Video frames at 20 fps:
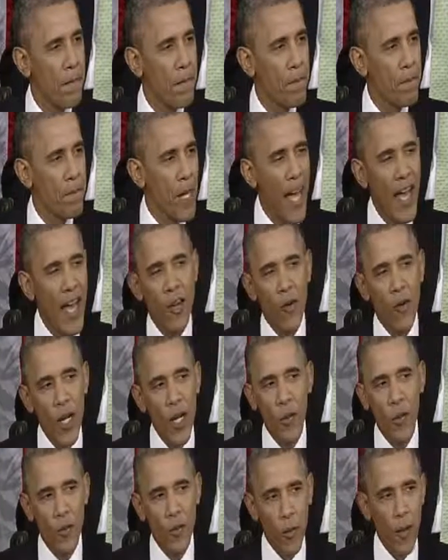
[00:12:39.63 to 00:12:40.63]
But I agree
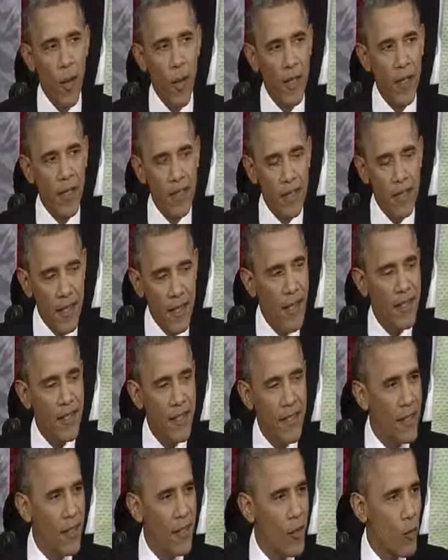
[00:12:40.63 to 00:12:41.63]
with Republicans like
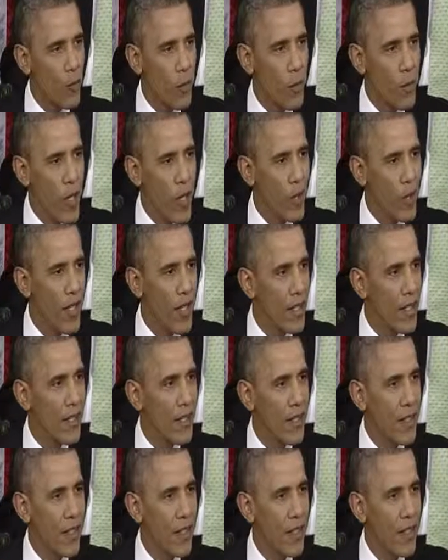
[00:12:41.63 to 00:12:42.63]
Senator Rubio that
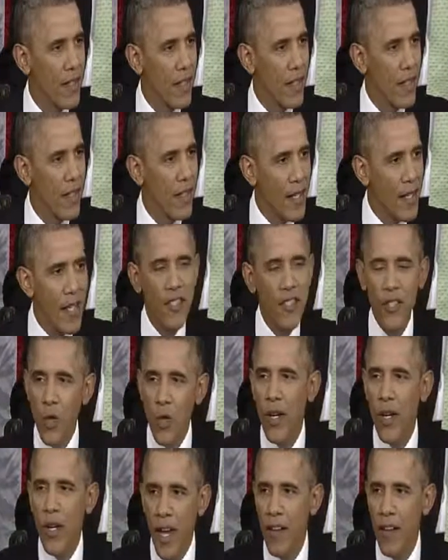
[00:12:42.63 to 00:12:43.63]
it doesn't
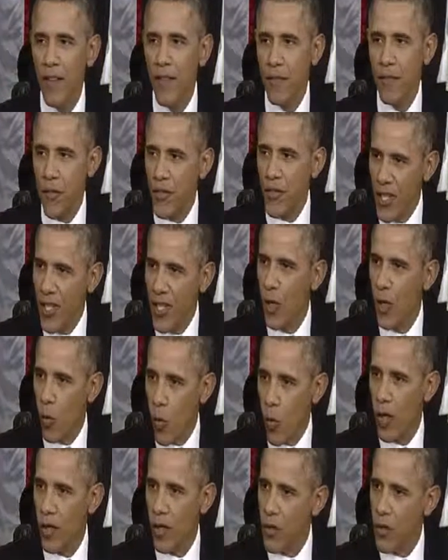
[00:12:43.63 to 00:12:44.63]
do enough for single
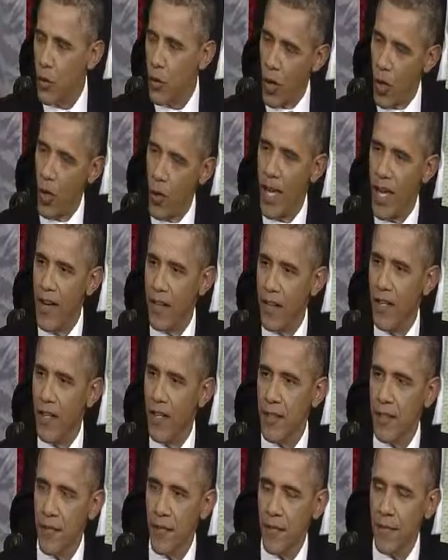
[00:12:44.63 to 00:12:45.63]
workers who don't have
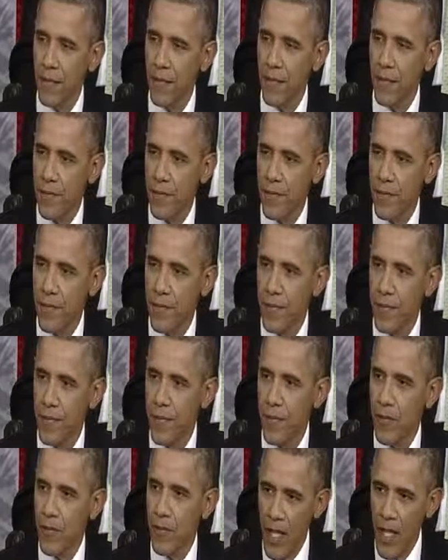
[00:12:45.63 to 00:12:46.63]
kids.
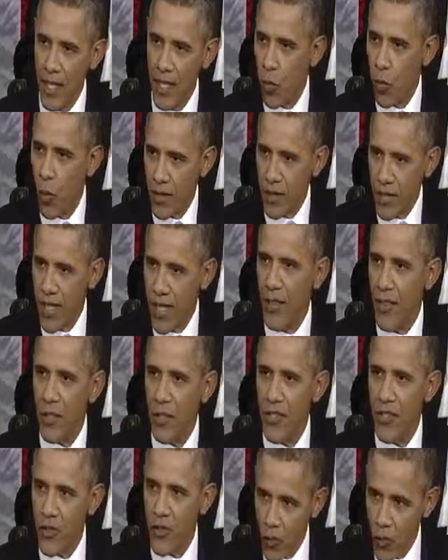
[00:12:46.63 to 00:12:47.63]
So let's work together
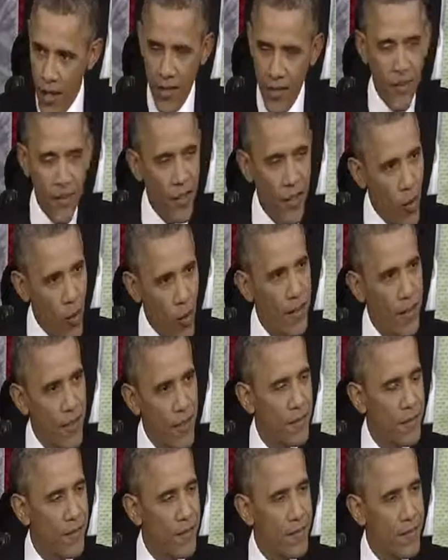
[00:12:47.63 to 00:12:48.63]
to strengthen the credit,
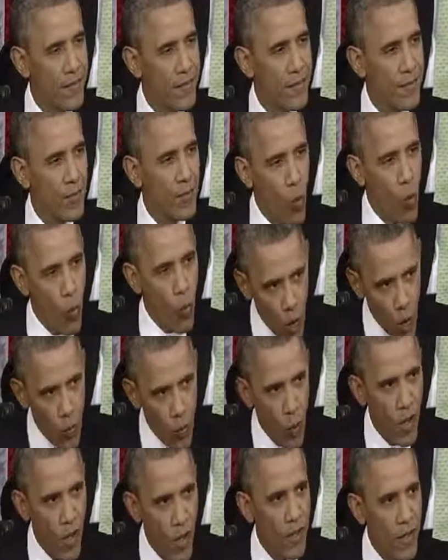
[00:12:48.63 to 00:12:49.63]
reward
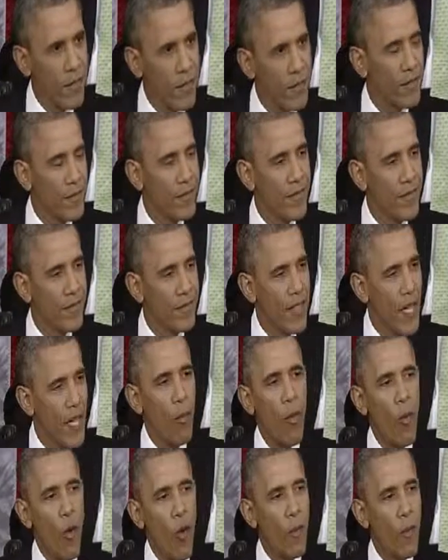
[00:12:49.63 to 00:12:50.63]
work,
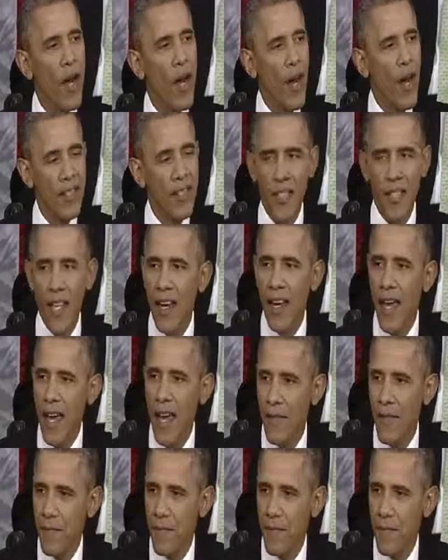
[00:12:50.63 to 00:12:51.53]
help more Americans get ahead.